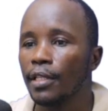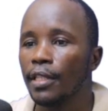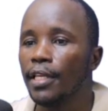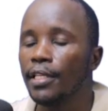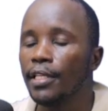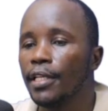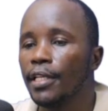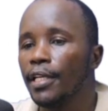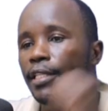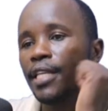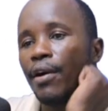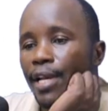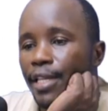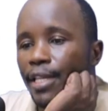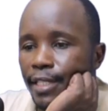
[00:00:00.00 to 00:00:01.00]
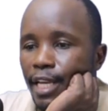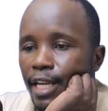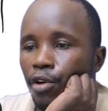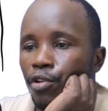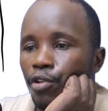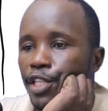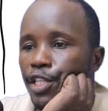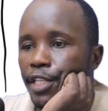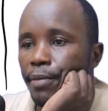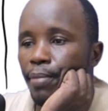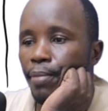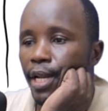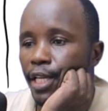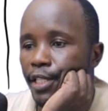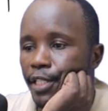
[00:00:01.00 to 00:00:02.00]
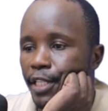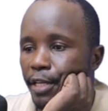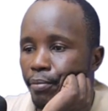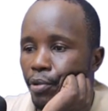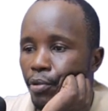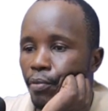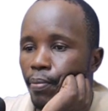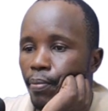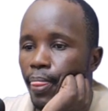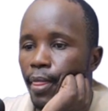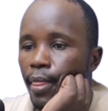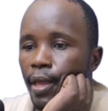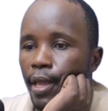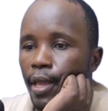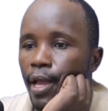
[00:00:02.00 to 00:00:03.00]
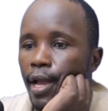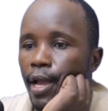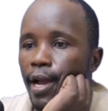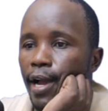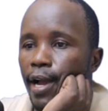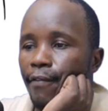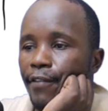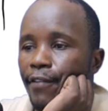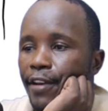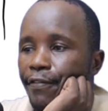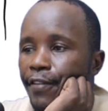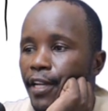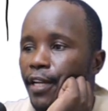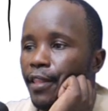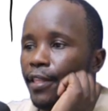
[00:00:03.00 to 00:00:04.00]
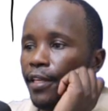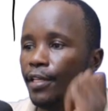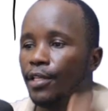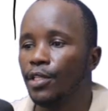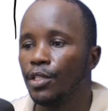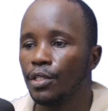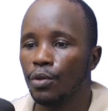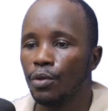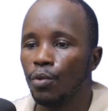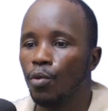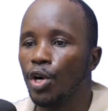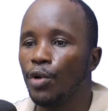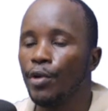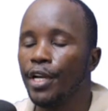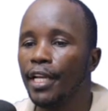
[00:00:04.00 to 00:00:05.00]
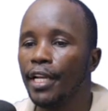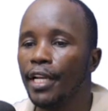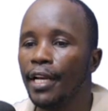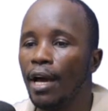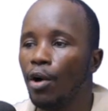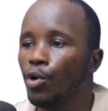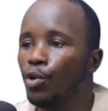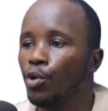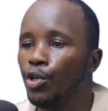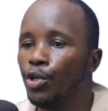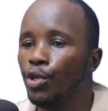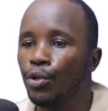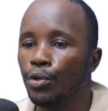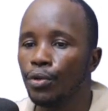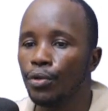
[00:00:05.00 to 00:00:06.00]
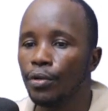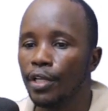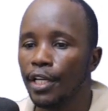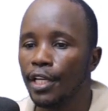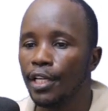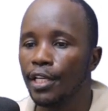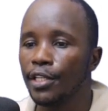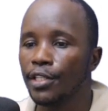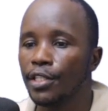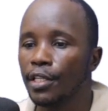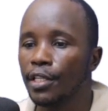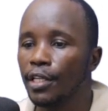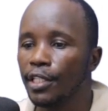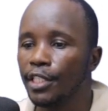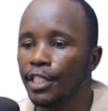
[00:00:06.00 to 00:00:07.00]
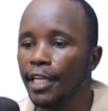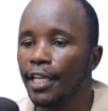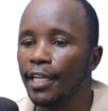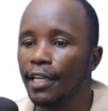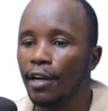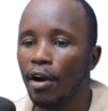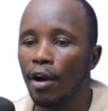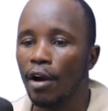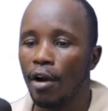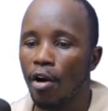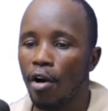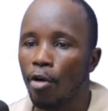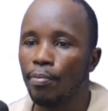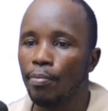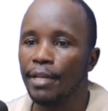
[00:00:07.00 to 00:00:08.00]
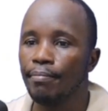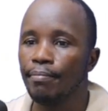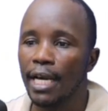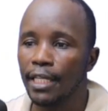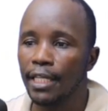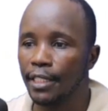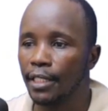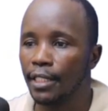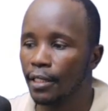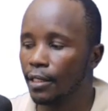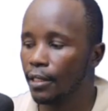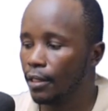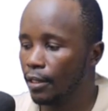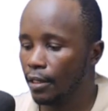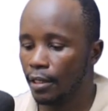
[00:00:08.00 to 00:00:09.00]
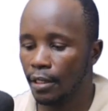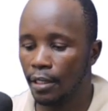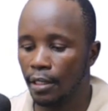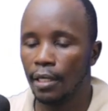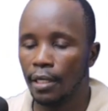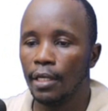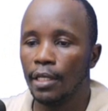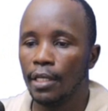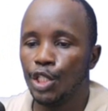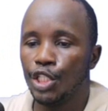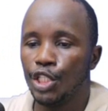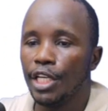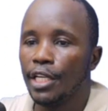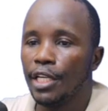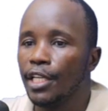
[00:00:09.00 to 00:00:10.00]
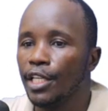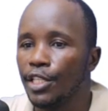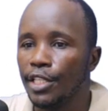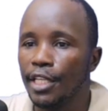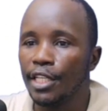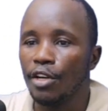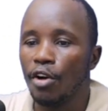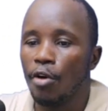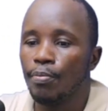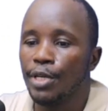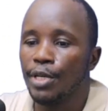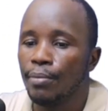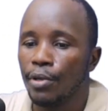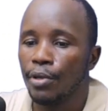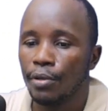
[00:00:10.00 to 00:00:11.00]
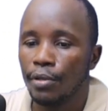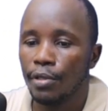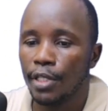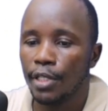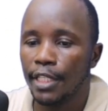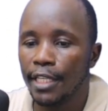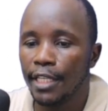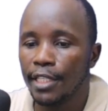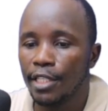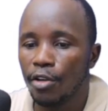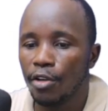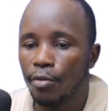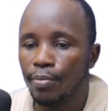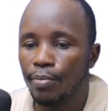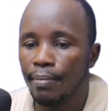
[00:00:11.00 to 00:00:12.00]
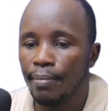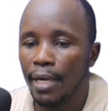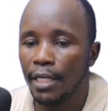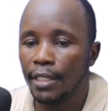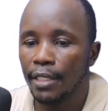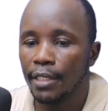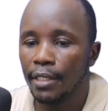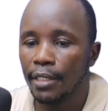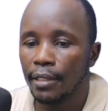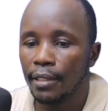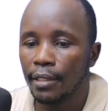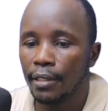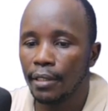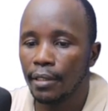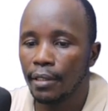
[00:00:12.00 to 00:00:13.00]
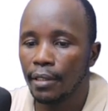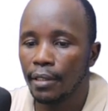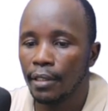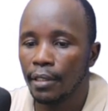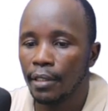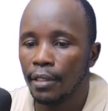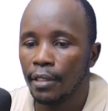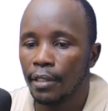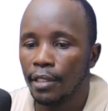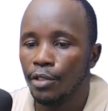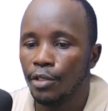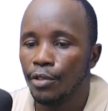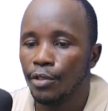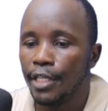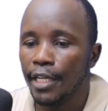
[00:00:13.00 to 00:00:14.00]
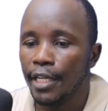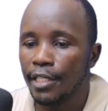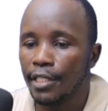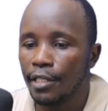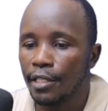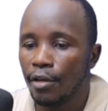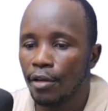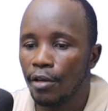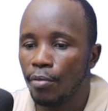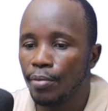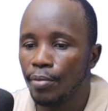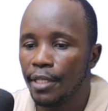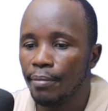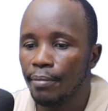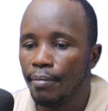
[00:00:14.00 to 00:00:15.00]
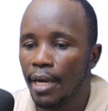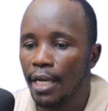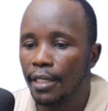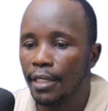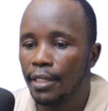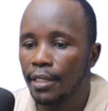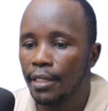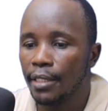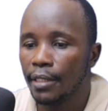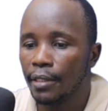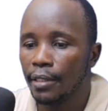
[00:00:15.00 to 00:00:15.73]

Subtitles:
is our second simplex table. Having filled this, what we need now to do is check optimality. Check, is it optimal? Test optimality. You test optimality.